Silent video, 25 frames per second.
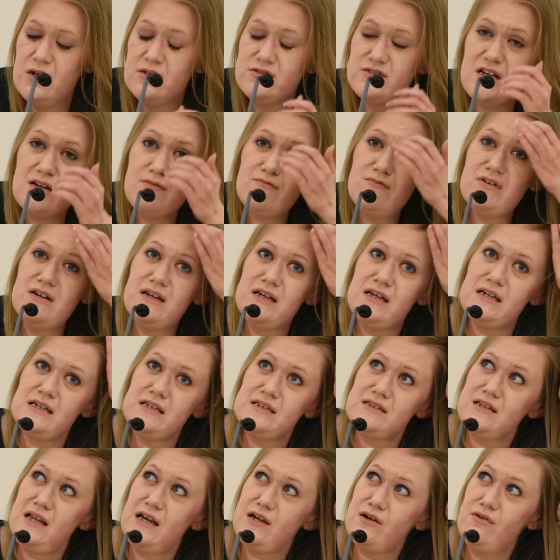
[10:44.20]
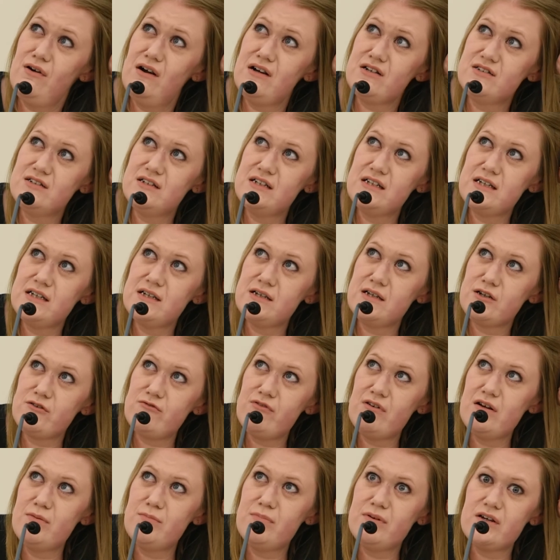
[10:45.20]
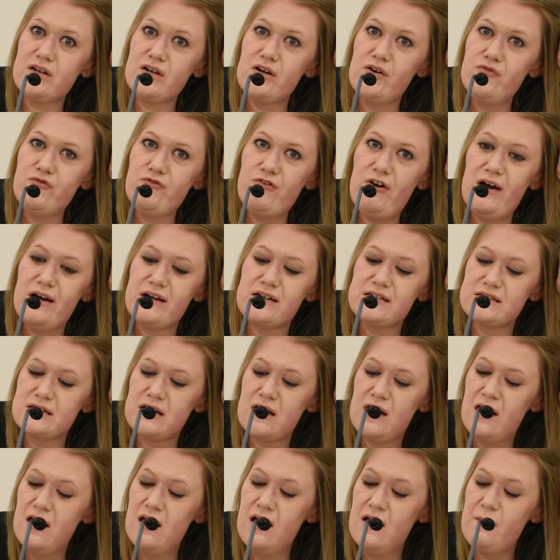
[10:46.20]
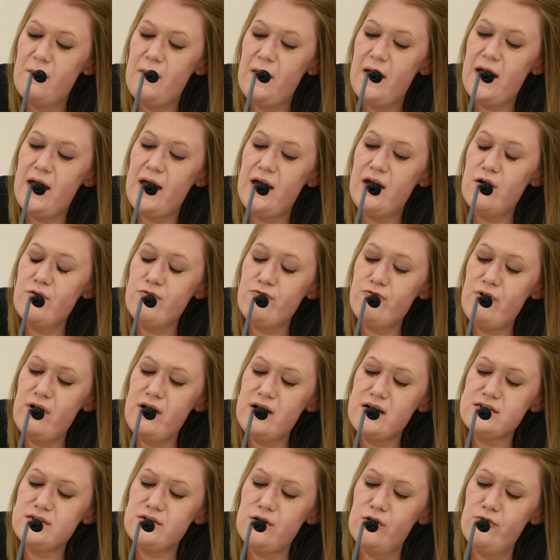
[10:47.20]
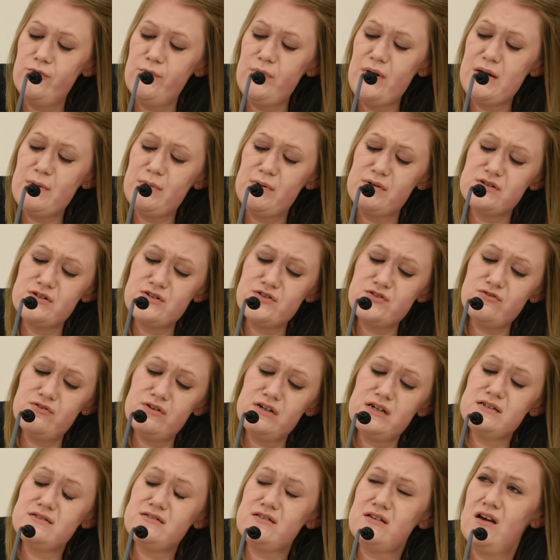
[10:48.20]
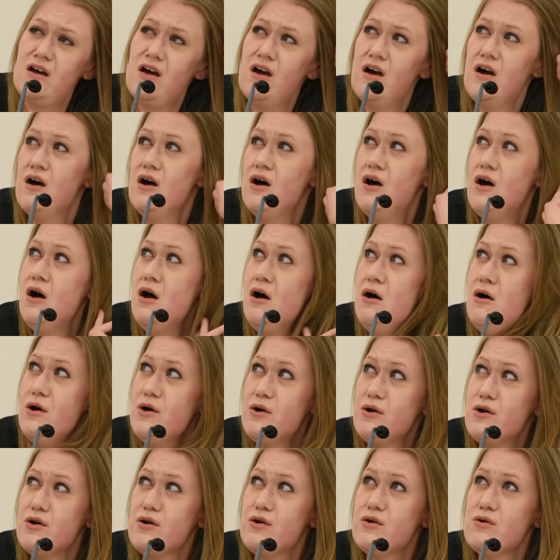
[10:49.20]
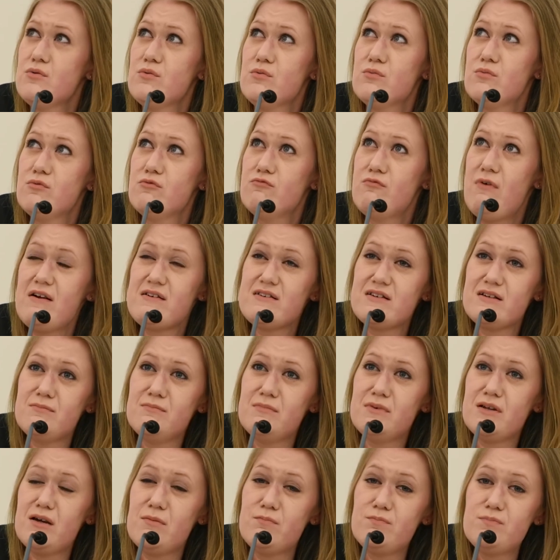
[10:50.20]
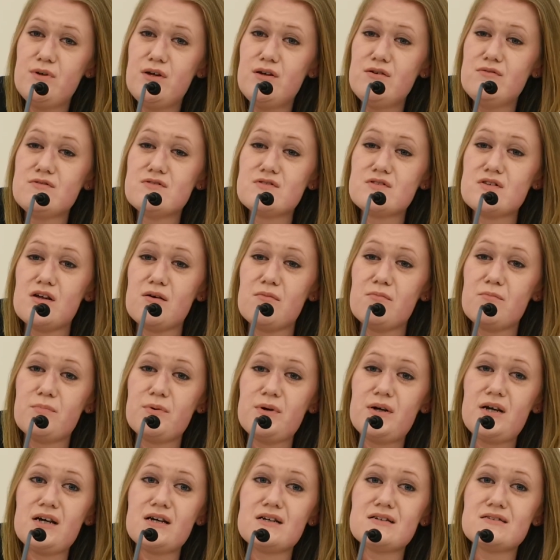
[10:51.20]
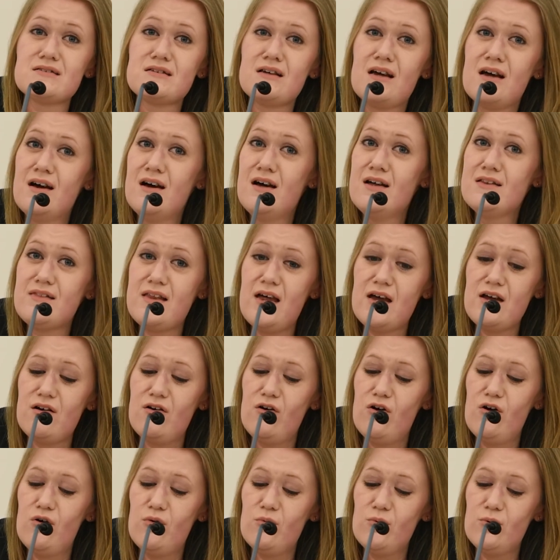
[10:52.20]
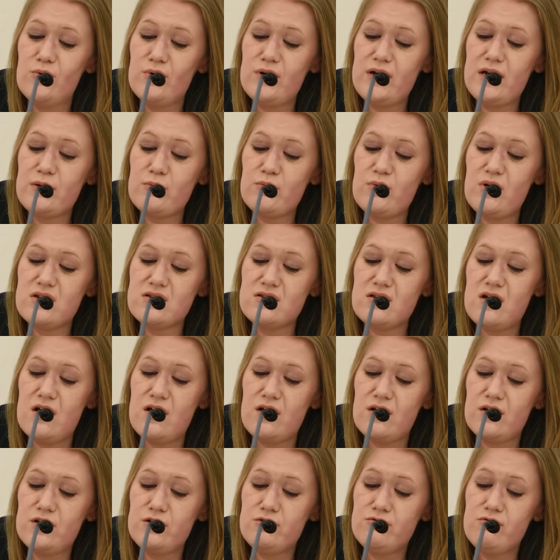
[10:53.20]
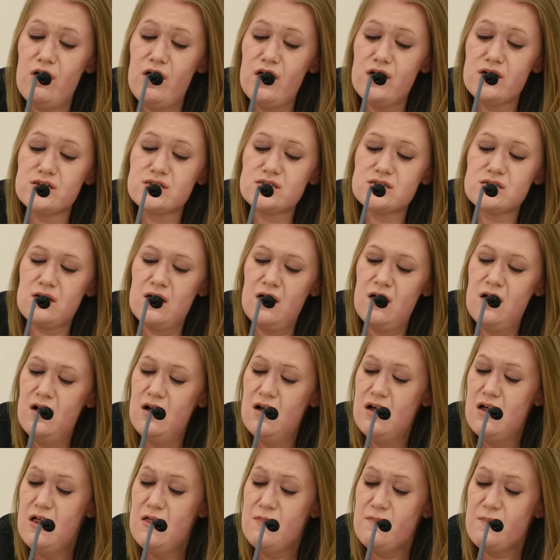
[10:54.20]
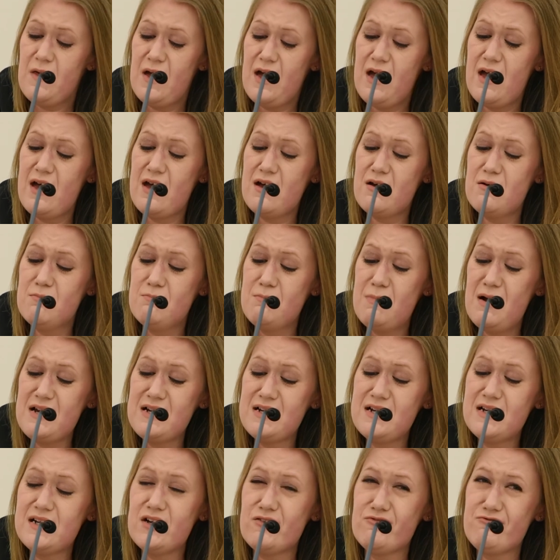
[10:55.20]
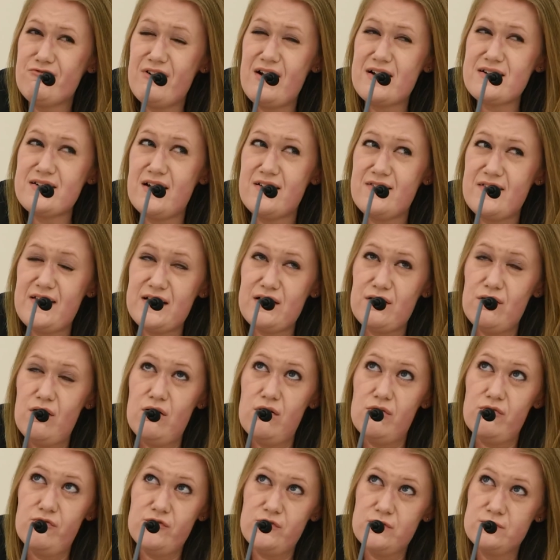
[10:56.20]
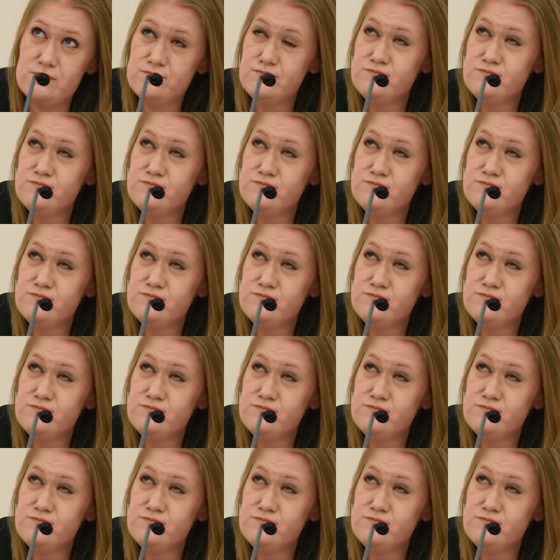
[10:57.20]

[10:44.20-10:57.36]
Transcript: Generally, they are actually incredibly afraid. They're afraid of people in the street who randomly abuse them because they are walking with a crutch. They're mainly afraid, I think, of